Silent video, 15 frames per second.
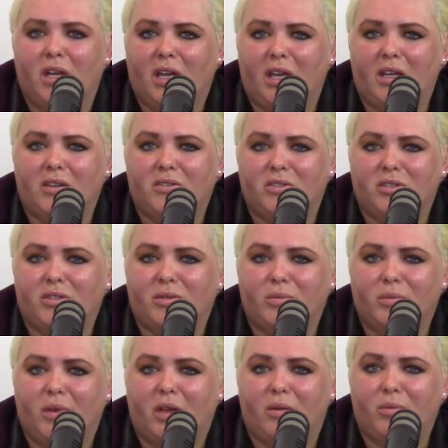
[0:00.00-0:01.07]
And
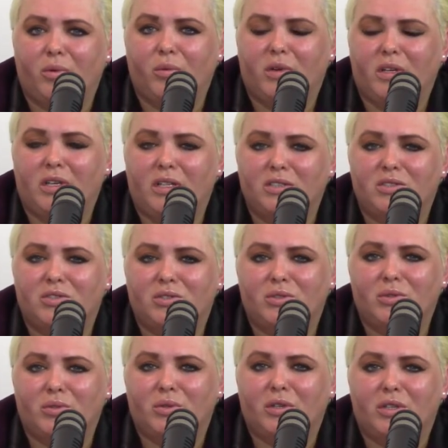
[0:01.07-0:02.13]
uh, everyone needs
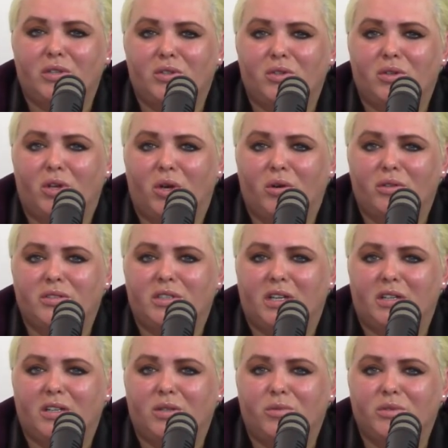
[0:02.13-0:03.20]
to uh, know
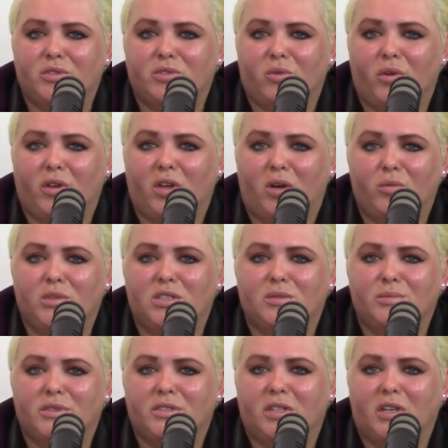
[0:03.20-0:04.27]
exactly what's going on with
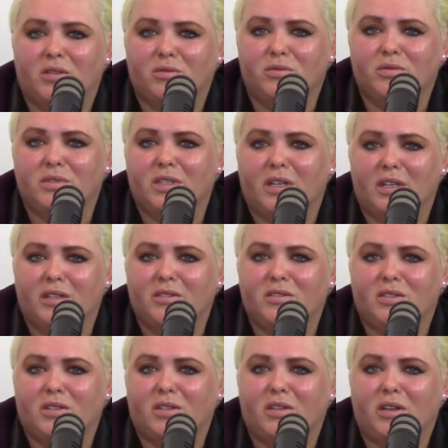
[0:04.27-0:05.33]
themselves
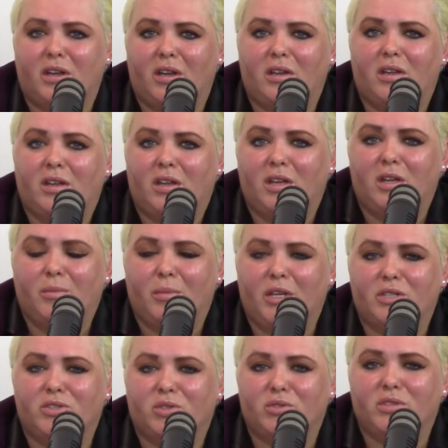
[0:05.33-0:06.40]
and uh,
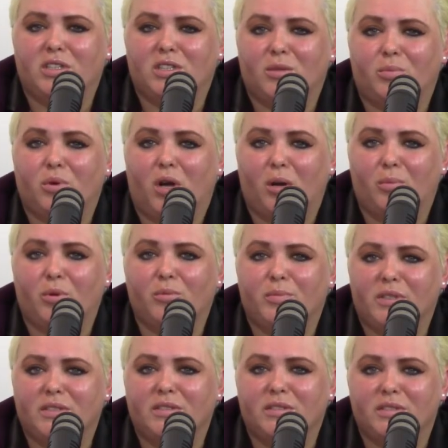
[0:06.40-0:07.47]
make sure that the proper
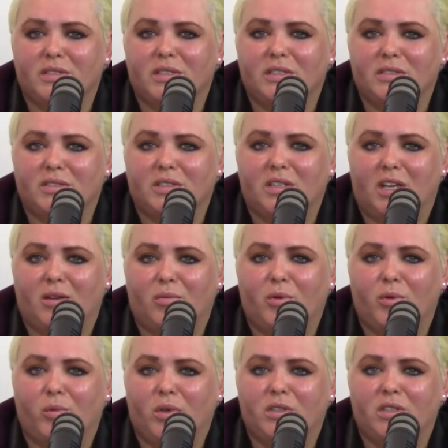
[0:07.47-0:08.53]
businesses and
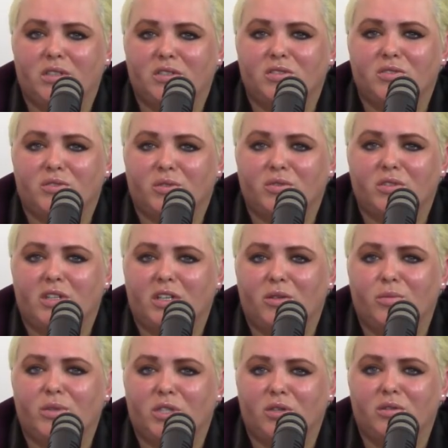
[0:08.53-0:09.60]
everyone that's
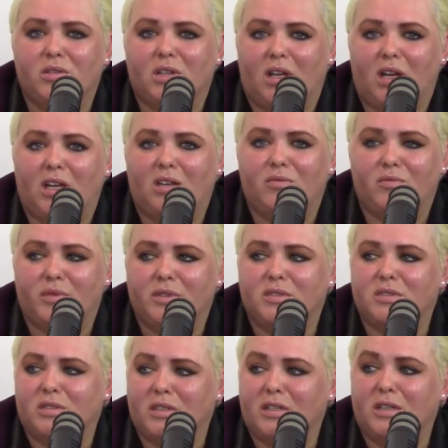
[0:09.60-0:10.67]
associated with your life is uh,